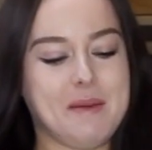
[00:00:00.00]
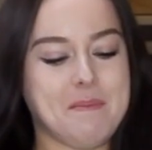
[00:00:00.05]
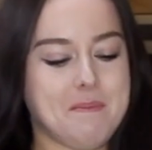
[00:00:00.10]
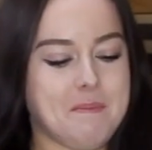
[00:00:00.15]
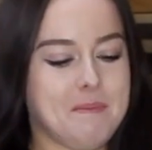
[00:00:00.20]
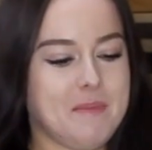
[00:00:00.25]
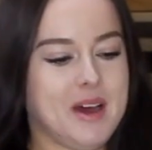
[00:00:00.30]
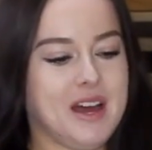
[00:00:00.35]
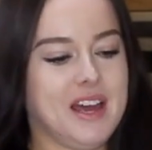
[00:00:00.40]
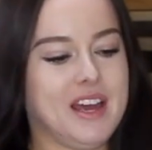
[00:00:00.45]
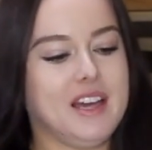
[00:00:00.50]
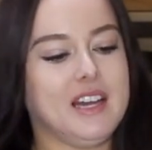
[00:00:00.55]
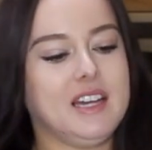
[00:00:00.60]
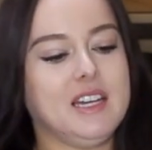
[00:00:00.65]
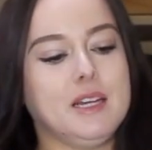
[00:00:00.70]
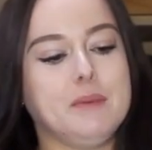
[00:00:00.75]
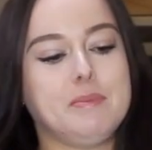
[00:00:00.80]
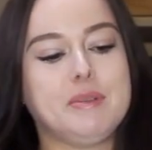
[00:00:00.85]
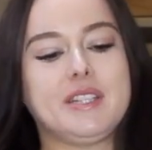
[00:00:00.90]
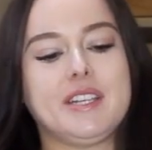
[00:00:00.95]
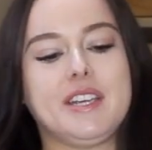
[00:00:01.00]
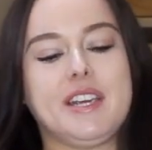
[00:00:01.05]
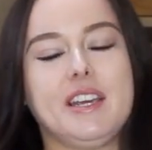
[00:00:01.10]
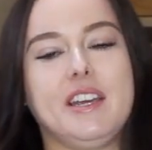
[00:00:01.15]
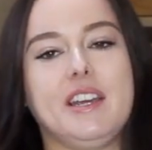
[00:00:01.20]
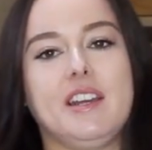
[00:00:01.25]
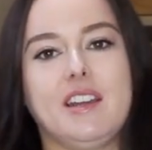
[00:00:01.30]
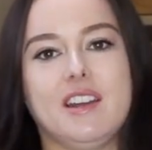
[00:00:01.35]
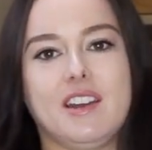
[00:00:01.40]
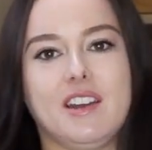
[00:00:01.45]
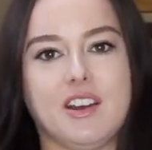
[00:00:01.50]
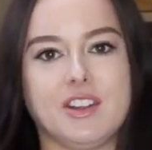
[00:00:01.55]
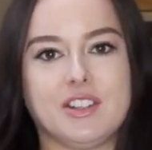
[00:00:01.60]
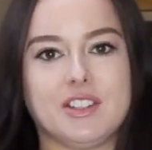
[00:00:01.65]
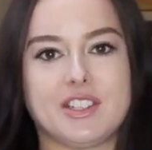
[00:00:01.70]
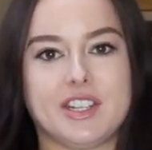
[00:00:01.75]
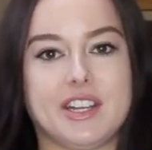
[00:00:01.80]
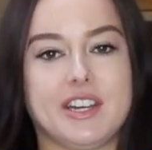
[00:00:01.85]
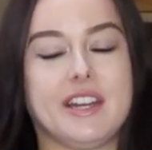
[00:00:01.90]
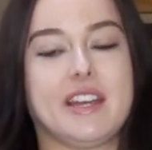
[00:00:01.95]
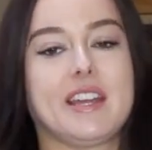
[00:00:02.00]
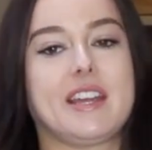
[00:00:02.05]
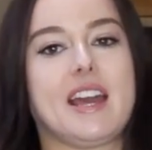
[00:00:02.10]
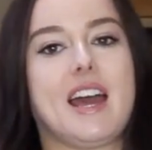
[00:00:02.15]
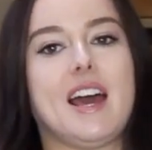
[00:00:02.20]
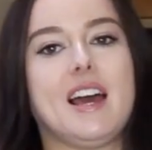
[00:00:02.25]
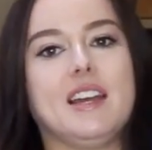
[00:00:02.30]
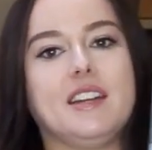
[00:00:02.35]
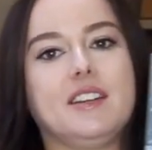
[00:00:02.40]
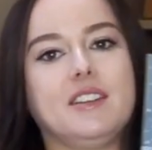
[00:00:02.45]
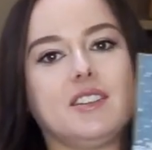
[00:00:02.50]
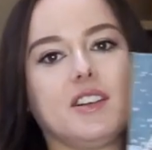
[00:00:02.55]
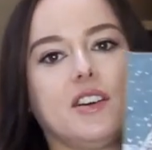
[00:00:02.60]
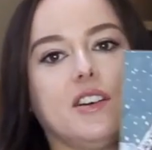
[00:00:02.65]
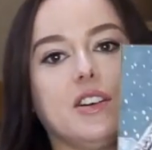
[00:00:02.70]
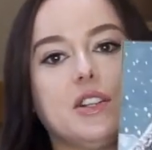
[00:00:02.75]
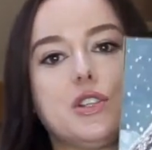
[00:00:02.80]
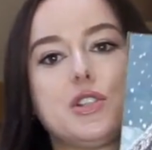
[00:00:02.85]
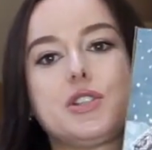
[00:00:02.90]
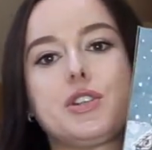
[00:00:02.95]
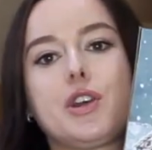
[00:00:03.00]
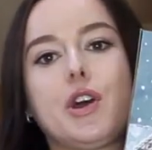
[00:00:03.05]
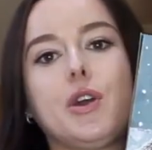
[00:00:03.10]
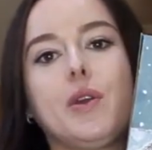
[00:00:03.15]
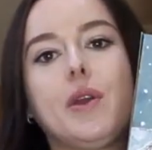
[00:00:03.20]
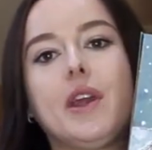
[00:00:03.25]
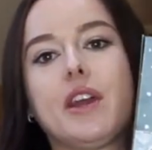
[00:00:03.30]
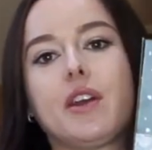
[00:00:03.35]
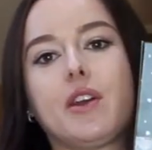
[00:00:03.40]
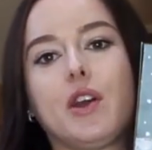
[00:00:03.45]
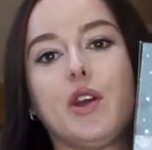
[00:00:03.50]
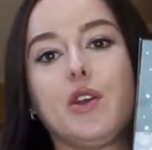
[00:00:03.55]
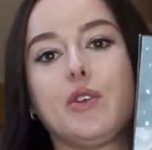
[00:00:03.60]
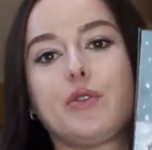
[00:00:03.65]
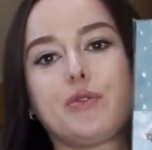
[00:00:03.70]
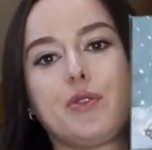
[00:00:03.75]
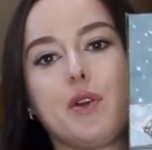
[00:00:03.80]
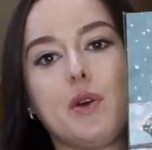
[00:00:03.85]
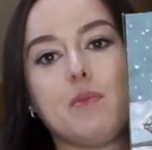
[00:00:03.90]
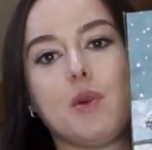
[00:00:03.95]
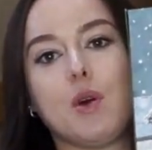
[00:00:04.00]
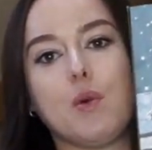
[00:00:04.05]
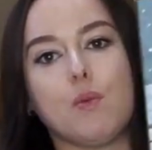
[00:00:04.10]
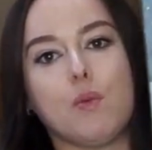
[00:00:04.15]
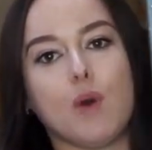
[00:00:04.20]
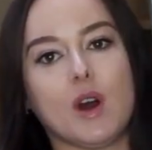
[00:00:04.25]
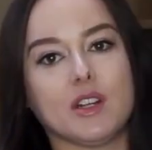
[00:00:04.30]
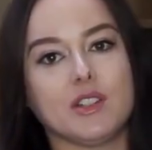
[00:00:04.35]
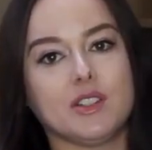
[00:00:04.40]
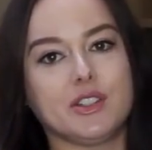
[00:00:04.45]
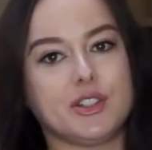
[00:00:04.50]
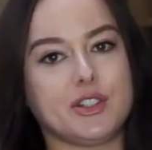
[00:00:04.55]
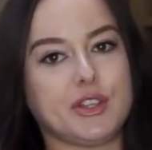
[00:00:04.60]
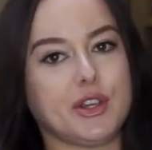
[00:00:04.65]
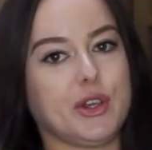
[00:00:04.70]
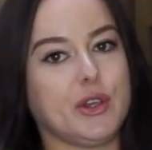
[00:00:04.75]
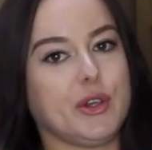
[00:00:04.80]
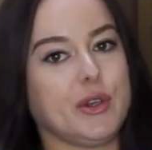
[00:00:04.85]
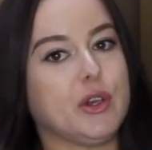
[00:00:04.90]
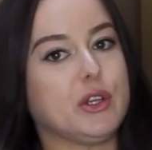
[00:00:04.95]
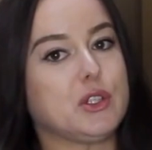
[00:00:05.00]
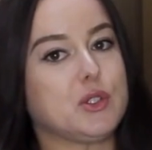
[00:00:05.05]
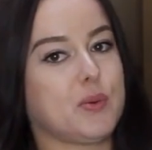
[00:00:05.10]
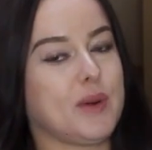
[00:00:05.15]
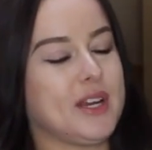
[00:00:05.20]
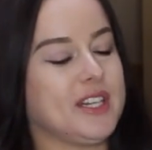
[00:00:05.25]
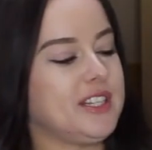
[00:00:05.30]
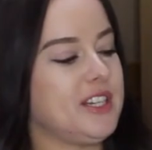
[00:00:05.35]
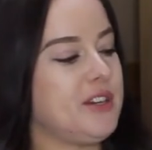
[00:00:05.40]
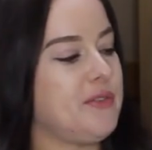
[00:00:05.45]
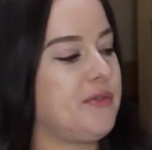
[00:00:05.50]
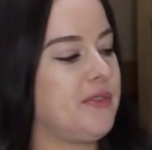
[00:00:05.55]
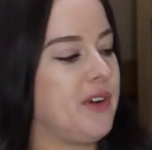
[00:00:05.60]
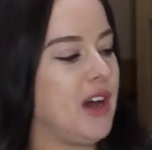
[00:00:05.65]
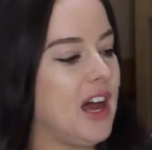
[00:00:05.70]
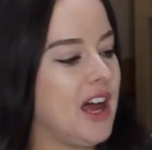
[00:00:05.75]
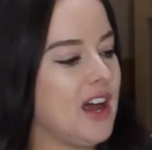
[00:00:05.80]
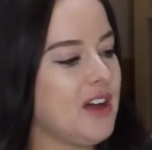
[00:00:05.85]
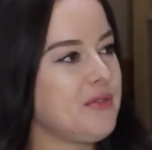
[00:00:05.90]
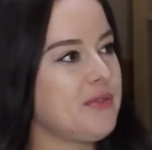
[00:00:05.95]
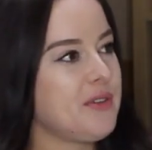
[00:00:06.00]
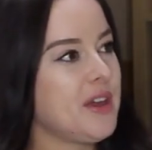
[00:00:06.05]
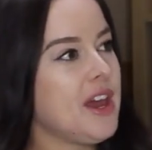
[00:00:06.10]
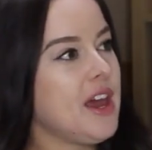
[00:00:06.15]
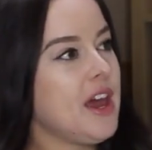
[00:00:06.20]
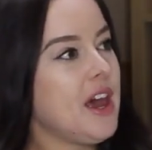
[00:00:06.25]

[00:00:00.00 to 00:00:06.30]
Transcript: in my Liberty London calendar. So it goes from 1 to 25.